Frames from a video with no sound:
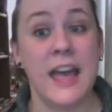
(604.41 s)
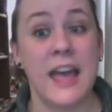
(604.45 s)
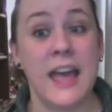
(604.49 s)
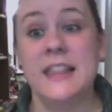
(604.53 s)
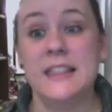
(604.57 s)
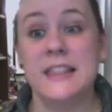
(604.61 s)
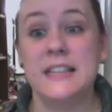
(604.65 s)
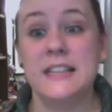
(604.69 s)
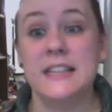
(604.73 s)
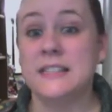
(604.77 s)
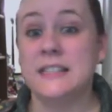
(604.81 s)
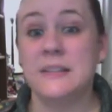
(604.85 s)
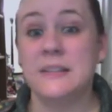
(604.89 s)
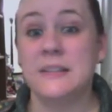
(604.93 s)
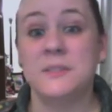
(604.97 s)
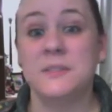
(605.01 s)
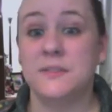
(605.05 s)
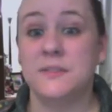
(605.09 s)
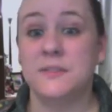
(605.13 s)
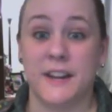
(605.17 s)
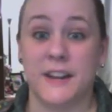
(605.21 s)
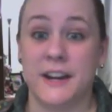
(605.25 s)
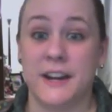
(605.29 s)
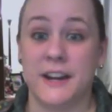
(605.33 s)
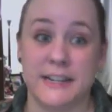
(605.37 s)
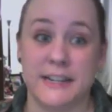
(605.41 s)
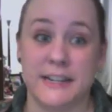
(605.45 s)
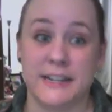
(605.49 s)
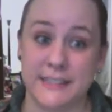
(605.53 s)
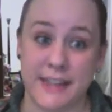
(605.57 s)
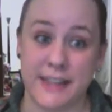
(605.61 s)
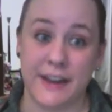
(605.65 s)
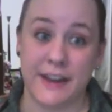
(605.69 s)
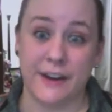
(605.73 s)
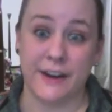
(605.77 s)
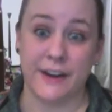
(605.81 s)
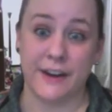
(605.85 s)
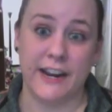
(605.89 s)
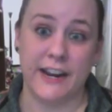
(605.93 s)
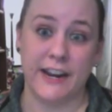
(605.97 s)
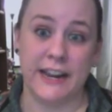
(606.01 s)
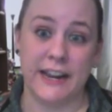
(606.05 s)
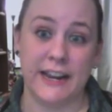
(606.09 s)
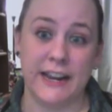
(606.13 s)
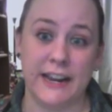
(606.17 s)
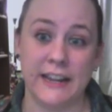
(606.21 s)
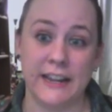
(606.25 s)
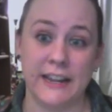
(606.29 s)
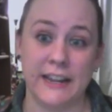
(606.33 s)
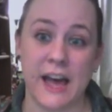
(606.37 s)
And this seems very
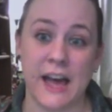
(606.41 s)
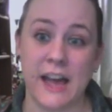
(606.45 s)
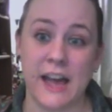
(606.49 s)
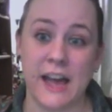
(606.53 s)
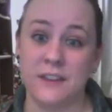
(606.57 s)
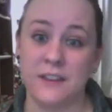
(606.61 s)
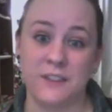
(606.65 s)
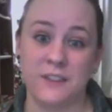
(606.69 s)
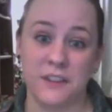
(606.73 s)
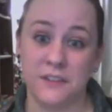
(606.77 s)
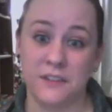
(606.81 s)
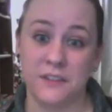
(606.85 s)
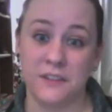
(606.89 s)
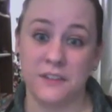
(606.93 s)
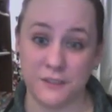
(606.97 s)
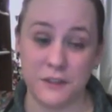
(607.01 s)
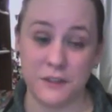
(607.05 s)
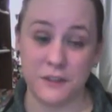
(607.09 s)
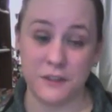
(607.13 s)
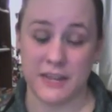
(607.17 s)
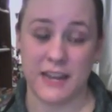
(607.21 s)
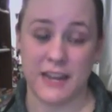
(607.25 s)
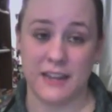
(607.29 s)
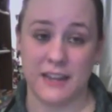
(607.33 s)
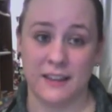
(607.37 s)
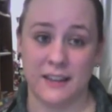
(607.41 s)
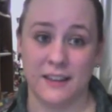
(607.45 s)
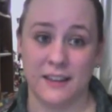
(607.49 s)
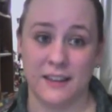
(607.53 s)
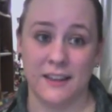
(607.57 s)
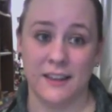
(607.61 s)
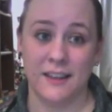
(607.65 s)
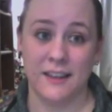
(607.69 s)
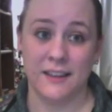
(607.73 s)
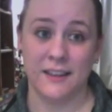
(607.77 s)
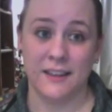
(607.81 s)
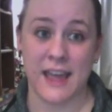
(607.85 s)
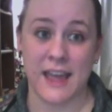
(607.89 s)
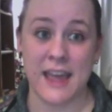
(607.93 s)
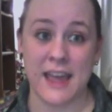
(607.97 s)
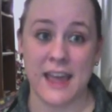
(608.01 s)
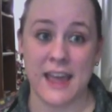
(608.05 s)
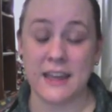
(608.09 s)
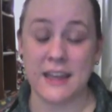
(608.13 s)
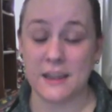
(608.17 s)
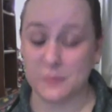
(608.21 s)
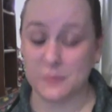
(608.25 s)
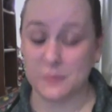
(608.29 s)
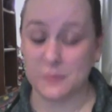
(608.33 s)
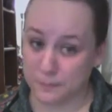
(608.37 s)
scary and kind of confusing.
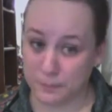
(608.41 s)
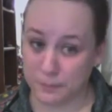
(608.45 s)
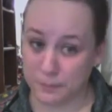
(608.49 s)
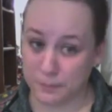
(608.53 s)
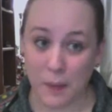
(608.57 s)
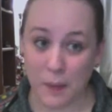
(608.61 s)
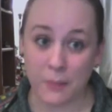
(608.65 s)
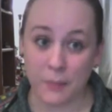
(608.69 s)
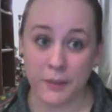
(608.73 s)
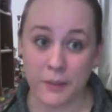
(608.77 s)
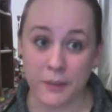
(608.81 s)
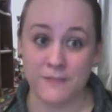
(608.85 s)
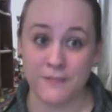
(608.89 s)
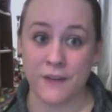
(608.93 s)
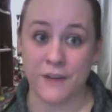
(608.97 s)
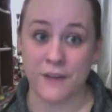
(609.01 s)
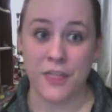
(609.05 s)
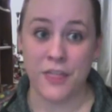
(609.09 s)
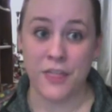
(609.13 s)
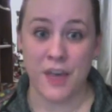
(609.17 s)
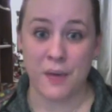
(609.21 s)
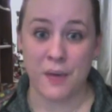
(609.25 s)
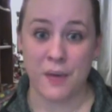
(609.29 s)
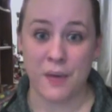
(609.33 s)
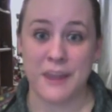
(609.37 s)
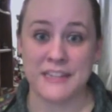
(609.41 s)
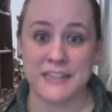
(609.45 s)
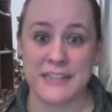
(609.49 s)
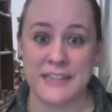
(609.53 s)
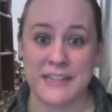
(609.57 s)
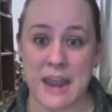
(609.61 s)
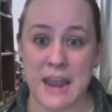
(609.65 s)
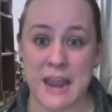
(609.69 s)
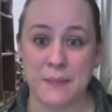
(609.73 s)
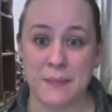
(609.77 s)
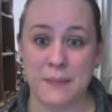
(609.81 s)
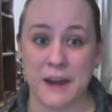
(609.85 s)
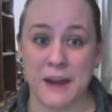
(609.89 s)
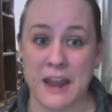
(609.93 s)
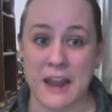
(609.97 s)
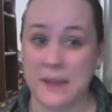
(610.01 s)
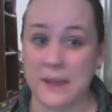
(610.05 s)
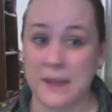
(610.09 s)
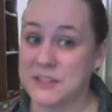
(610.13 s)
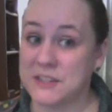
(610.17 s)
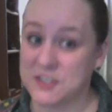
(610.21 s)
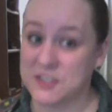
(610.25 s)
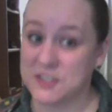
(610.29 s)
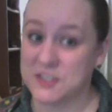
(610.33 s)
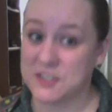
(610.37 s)
Okay? It probably felt that way to
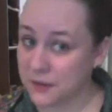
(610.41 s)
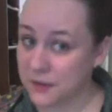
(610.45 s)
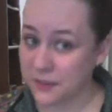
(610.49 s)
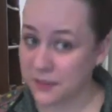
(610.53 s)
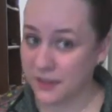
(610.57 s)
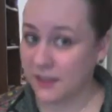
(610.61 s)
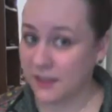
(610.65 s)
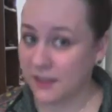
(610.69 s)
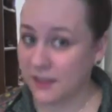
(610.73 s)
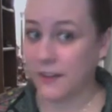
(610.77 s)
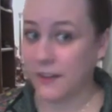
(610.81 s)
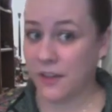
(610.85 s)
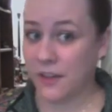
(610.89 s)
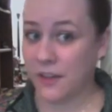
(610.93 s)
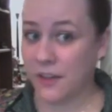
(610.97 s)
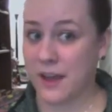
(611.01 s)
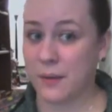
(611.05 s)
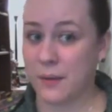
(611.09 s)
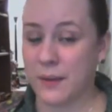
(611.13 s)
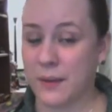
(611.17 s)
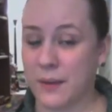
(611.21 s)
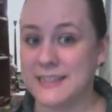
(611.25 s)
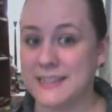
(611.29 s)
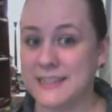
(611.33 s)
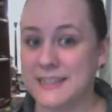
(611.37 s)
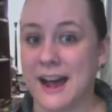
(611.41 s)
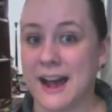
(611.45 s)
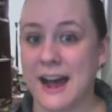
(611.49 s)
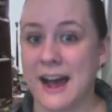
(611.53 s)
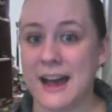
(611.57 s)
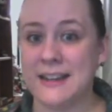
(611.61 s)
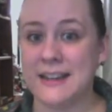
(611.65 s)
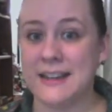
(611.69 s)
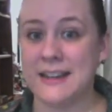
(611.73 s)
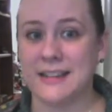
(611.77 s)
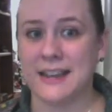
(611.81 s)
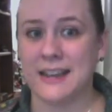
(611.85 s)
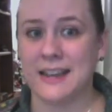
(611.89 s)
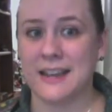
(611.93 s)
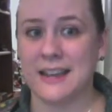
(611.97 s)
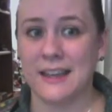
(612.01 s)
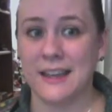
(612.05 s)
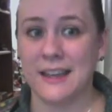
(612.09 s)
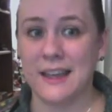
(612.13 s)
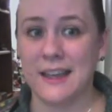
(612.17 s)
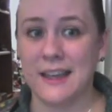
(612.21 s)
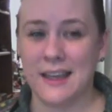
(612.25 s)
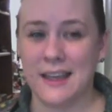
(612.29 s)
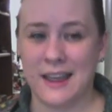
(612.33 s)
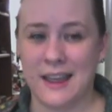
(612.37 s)
Abraham. It certainly felt that way to Isaac.
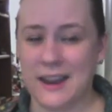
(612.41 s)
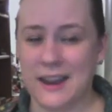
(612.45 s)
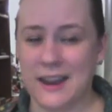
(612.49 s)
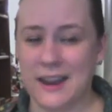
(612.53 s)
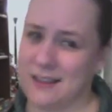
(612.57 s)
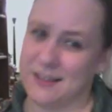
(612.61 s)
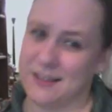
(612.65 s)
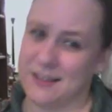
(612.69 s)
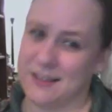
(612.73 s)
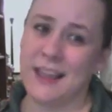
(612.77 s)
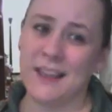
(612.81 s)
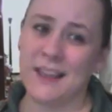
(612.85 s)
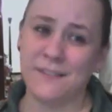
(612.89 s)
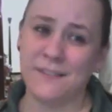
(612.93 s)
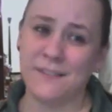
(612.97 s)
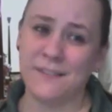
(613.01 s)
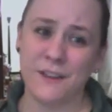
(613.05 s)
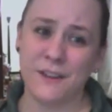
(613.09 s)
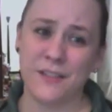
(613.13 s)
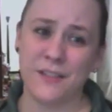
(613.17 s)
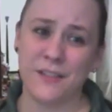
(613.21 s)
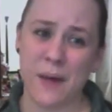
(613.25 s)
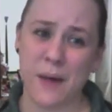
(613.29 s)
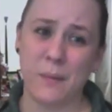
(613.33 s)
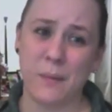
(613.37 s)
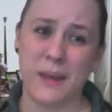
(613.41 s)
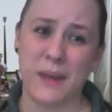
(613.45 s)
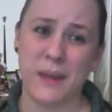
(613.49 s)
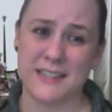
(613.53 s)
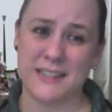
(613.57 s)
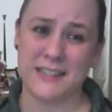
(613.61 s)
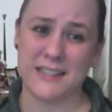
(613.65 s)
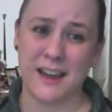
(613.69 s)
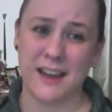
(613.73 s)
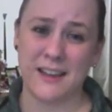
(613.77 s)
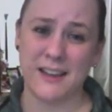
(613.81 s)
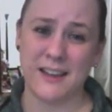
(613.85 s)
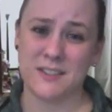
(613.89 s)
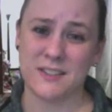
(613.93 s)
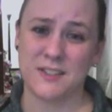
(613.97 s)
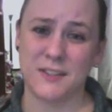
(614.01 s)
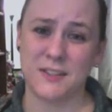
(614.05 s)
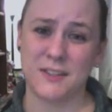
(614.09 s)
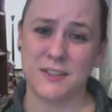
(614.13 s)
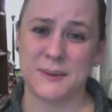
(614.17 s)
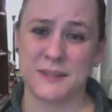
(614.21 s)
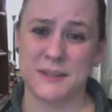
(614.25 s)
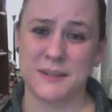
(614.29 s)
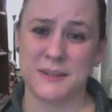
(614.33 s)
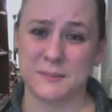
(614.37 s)
And it can feel that way to us
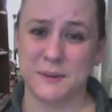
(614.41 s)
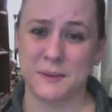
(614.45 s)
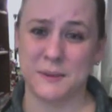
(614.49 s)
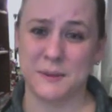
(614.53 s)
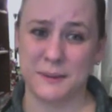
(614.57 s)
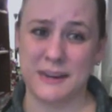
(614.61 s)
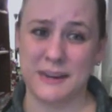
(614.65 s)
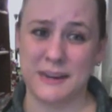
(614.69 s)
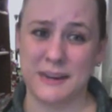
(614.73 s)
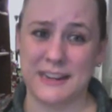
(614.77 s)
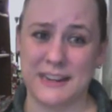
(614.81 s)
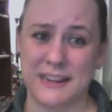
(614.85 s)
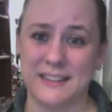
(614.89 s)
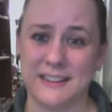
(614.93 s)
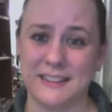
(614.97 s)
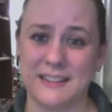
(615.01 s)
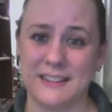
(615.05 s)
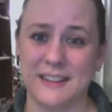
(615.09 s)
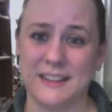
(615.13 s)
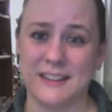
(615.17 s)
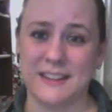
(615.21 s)
too as we read it.